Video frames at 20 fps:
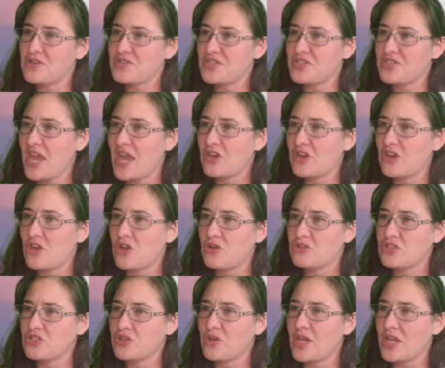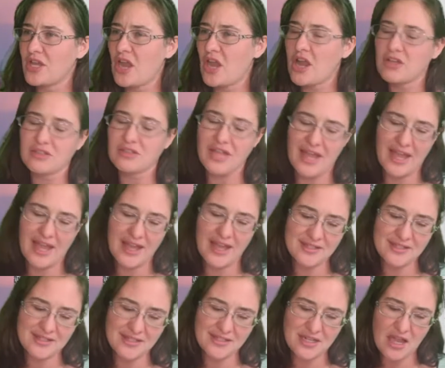I know during our last,
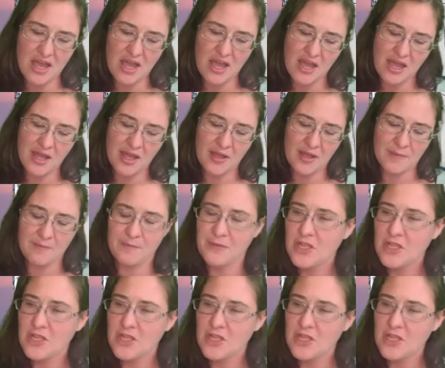um,